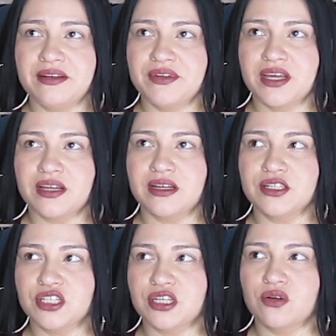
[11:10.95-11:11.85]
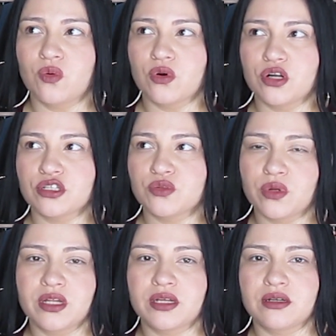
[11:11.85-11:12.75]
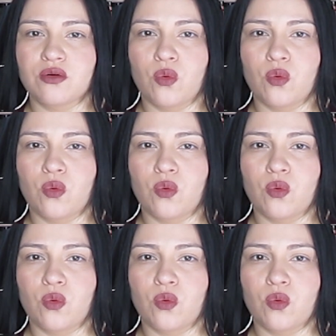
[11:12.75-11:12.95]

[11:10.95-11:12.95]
even get itching or swelling